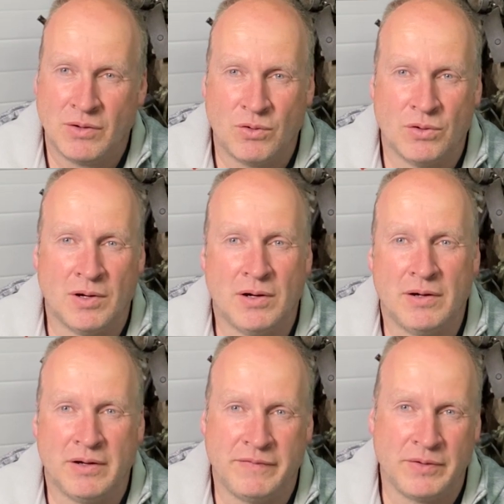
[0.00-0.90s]

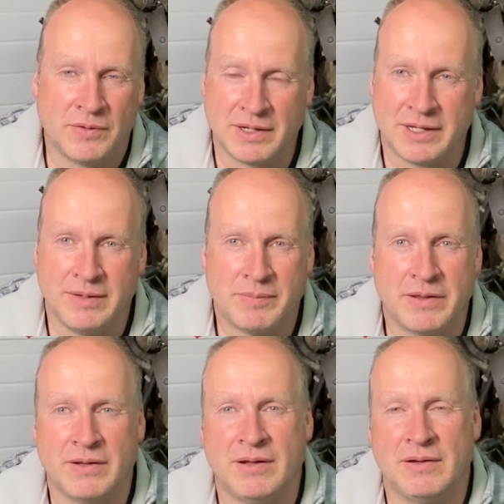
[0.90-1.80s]
or if you want to keep
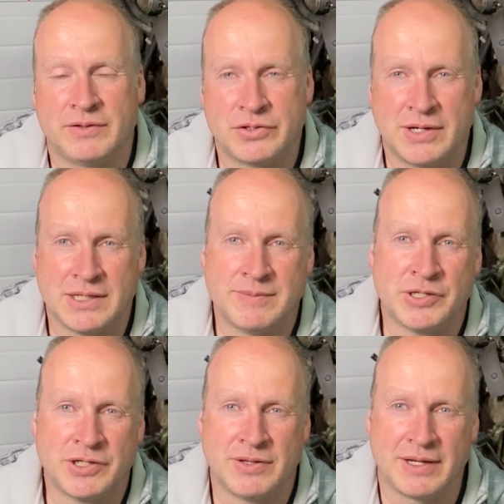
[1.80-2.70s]
the
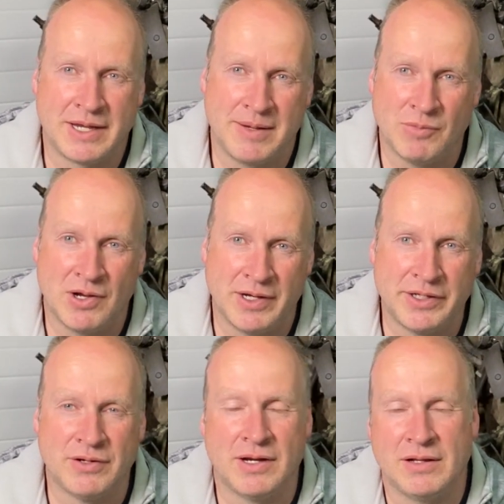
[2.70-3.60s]
transmission that came behind
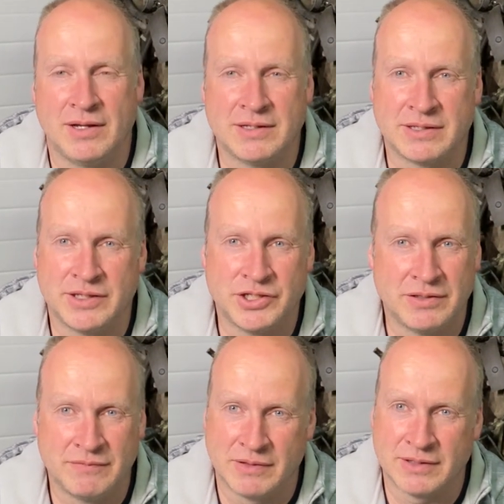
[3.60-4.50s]
your LS
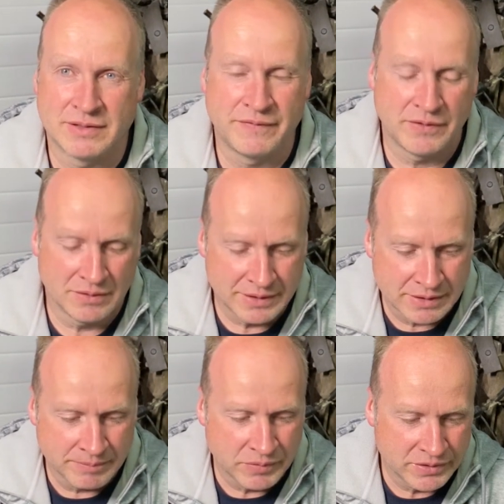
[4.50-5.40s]
engine, that's a fairly
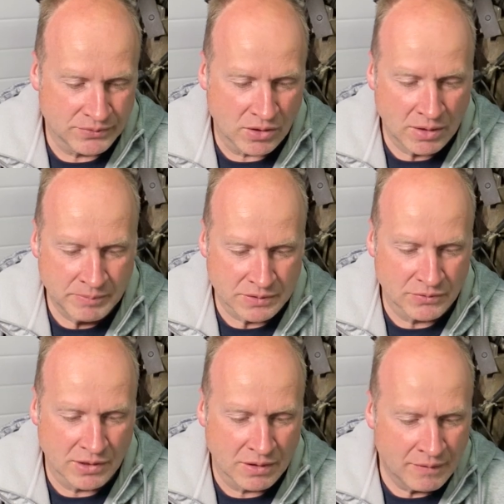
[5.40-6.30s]
simple swap as
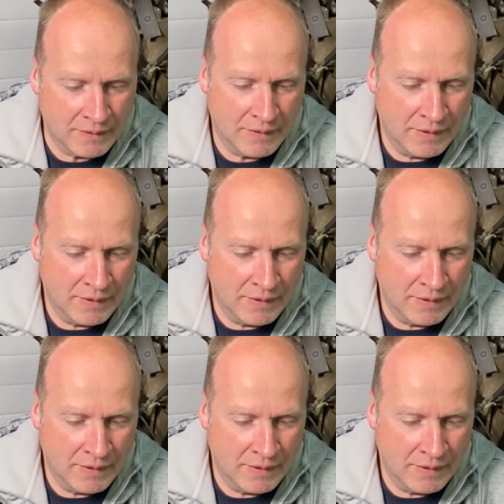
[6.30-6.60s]
well.